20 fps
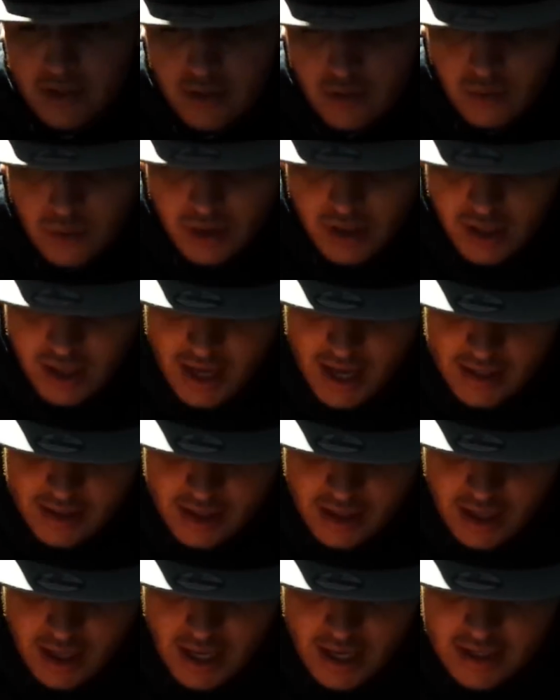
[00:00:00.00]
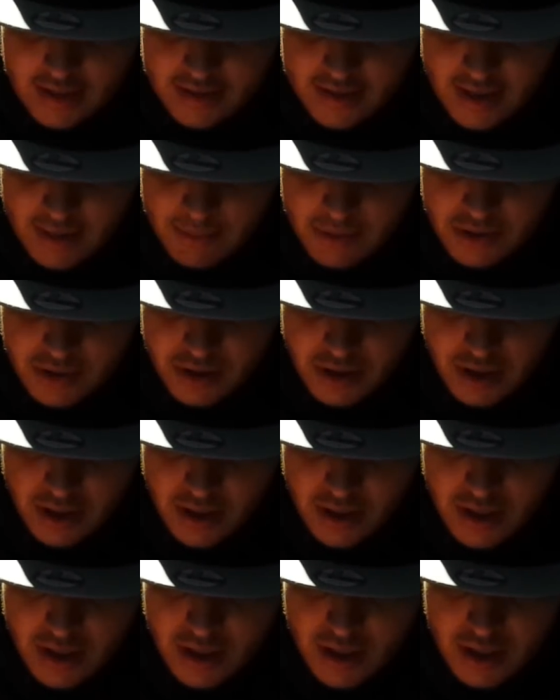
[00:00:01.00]
do it at the highest temperature
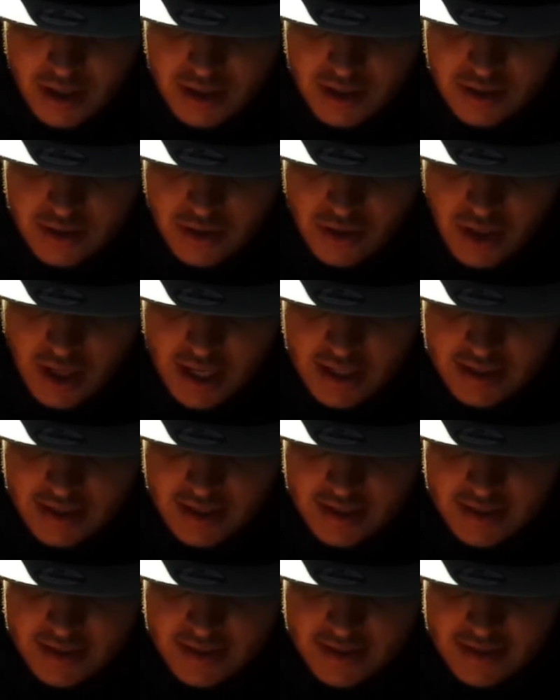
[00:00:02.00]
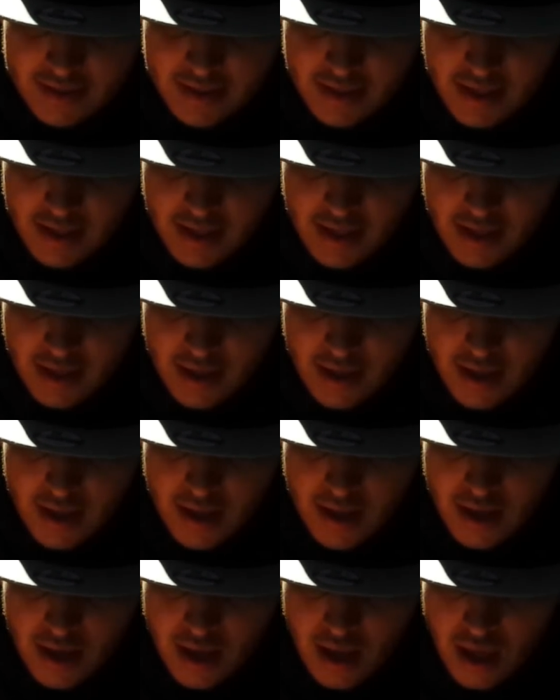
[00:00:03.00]
so you guys can see
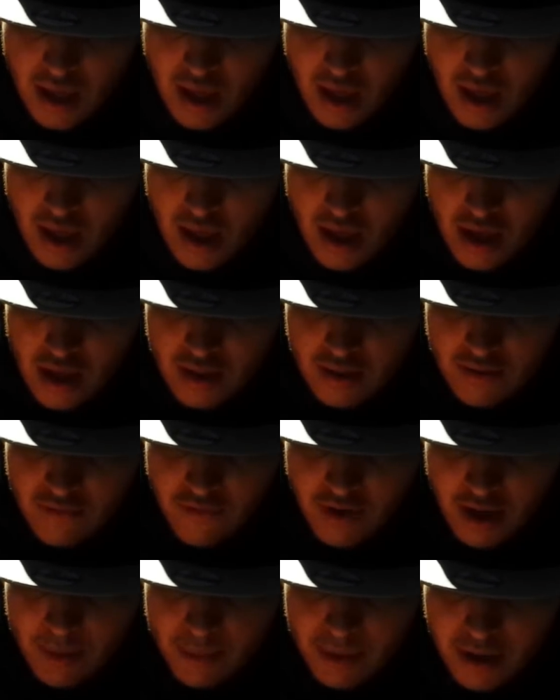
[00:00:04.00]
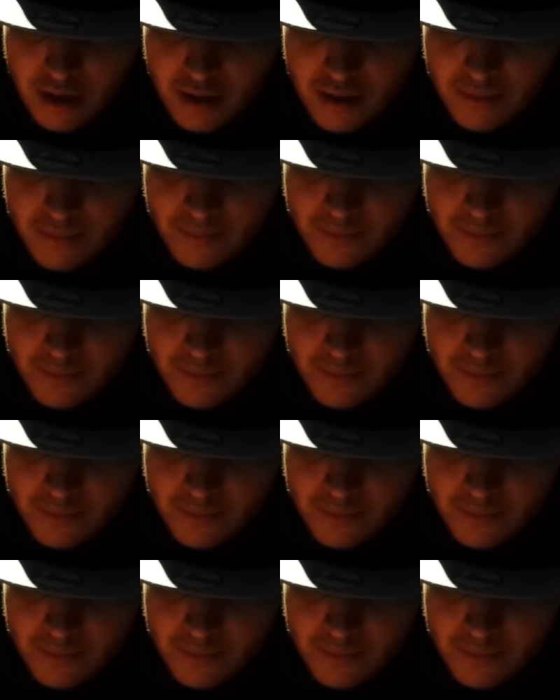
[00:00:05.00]
the vapor.